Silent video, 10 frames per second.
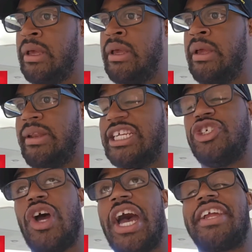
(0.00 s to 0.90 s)
That she
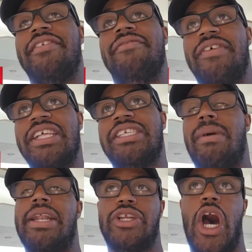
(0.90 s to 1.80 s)
tried to convince
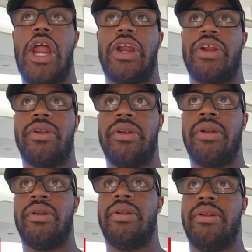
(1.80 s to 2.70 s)
my daughter
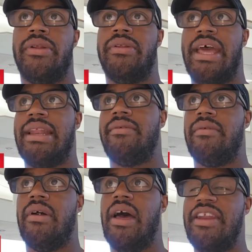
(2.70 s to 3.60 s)
that
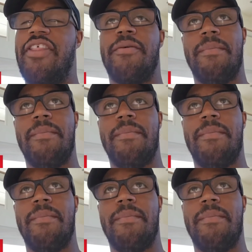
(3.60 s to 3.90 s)
another